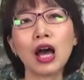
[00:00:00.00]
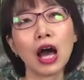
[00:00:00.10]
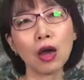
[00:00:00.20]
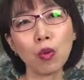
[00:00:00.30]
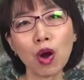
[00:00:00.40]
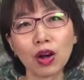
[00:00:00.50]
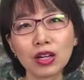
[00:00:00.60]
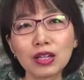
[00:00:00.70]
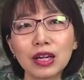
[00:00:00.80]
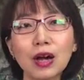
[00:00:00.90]
I
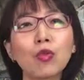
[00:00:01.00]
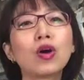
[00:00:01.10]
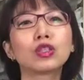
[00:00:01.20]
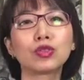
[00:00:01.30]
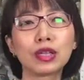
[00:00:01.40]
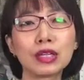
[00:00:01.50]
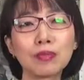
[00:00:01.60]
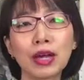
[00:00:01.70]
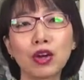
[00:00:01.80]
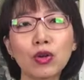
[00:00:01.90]
walk. I walk to get
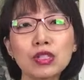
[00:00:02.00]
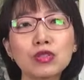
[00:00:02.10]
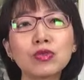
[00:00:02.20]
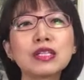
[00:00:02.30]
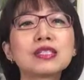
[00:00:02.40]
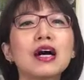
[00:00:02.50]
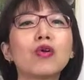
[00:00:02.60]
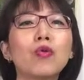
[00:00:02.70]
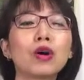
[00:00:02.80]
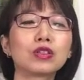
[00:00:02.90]
my groceries,
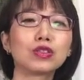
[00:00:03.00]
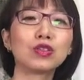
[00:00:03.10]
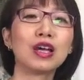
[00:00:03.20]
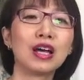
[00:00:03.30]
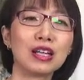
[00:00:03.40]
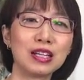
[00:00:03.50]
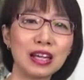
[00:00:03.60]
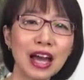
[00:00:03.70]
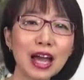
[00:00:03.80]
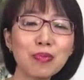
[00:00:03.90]
I walk to the
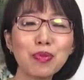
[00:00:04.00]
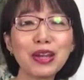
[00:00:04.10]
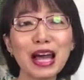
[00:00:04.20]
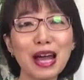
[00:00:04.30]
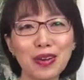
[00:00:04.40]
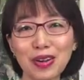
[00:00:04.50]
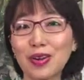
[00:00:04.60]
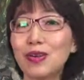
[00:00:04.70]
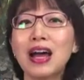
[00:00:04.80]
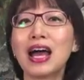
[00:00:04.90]
library, I don't know.